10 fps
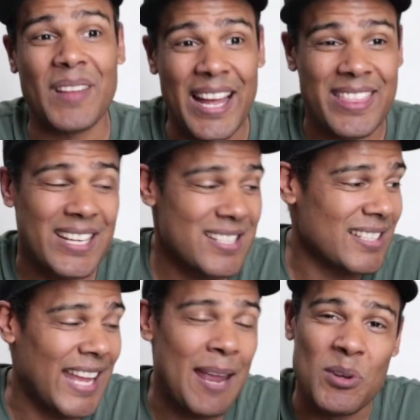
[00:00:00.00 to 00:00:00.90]
I think it's
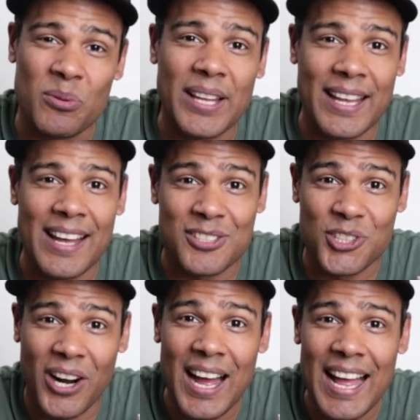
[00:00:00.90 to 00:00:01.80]
a game you really got to
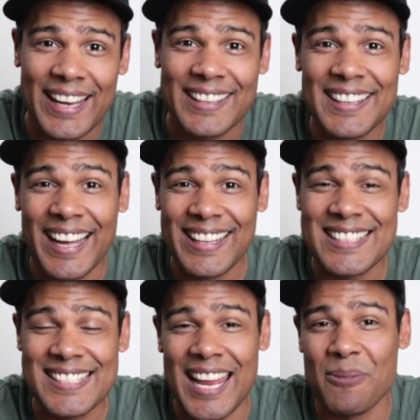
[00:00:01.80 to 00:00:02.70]
try. I think
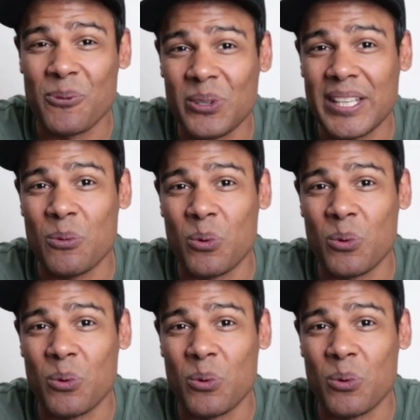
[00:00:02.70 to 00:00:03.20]
it's a game really